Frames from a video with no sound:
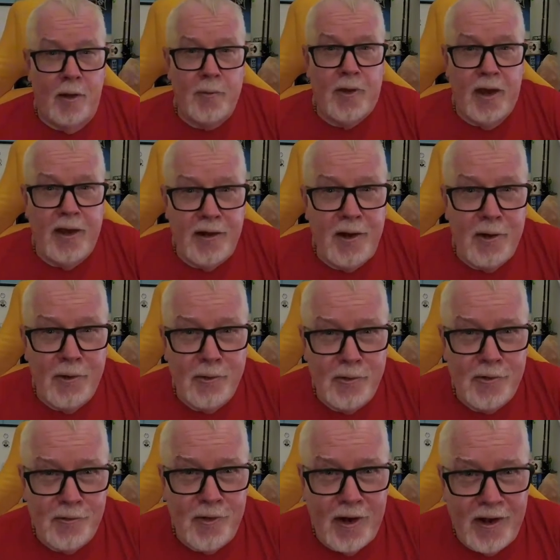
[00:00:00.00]
I'm getting
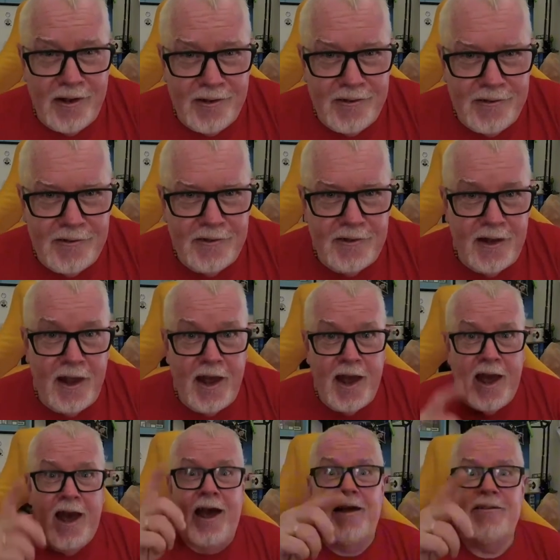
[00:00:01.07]
old, right?
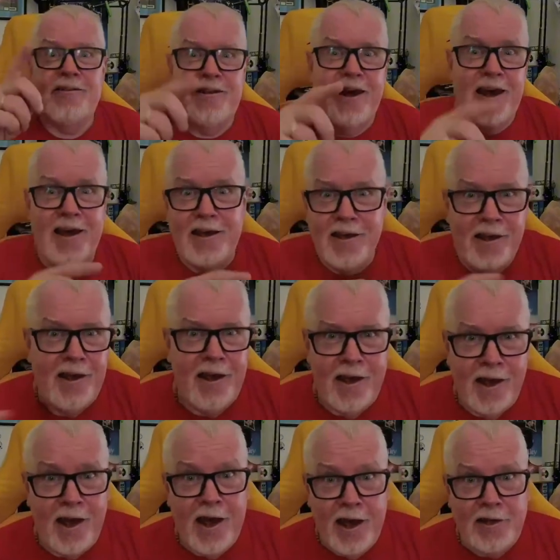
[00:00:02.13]
Hashtag
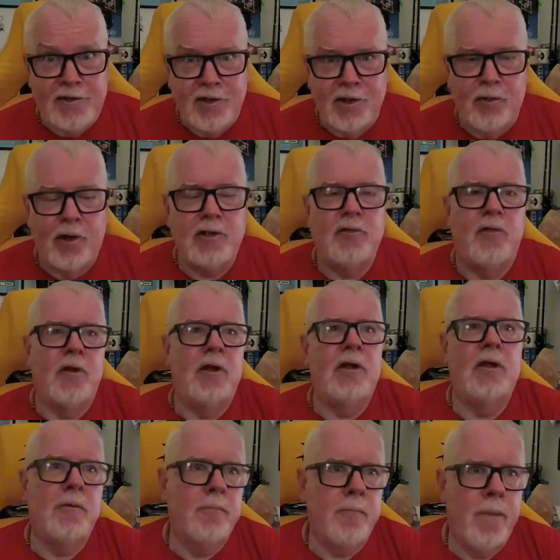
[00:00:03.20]
aging
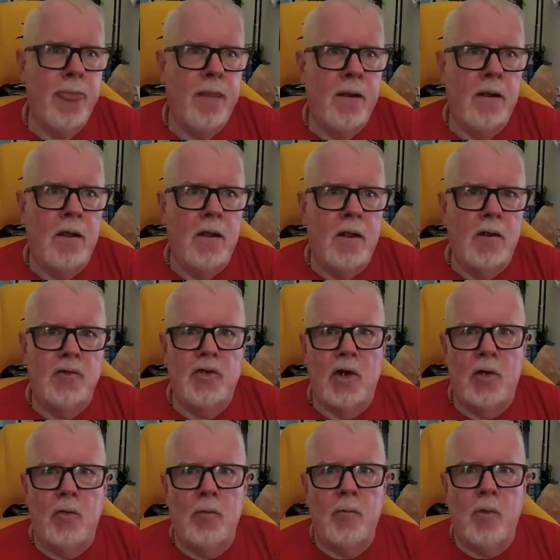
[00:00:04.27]
gracefully.
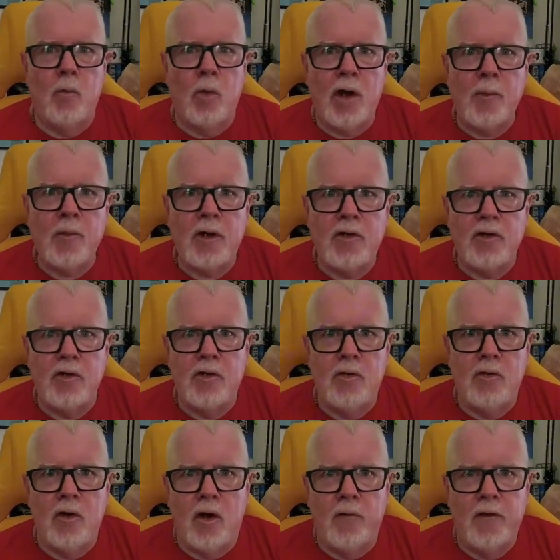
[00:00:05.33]
So what I'm going
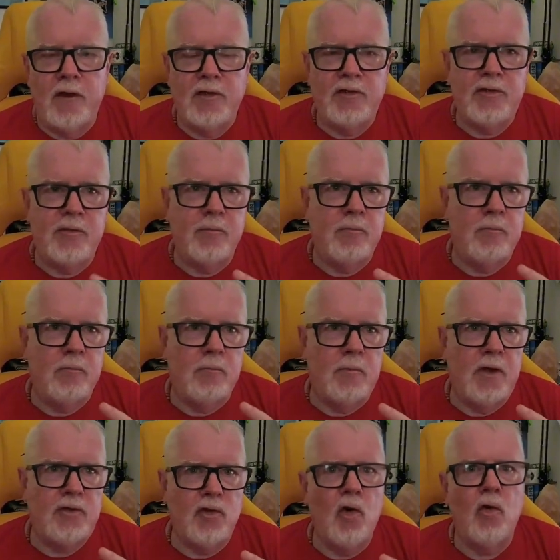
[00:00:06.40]
to do on this,
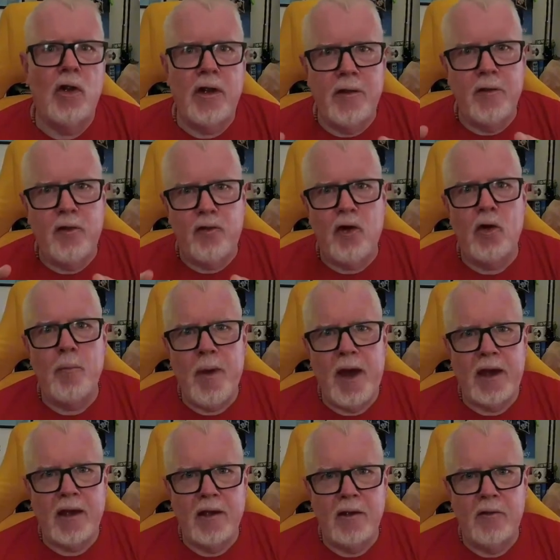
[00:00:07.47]
let's call it
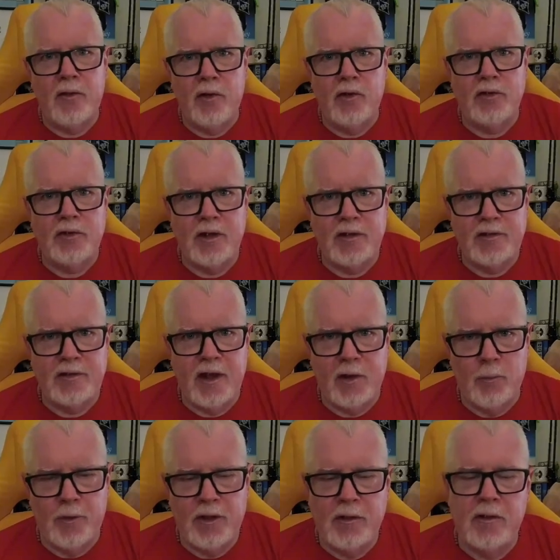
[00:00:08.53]
Throwback Thursday
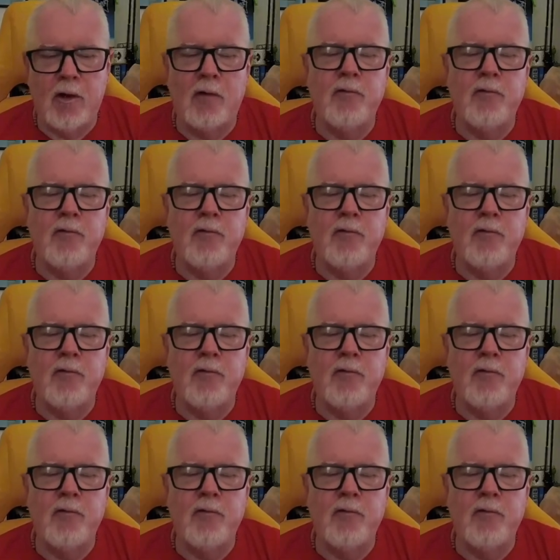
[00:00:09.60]
segment.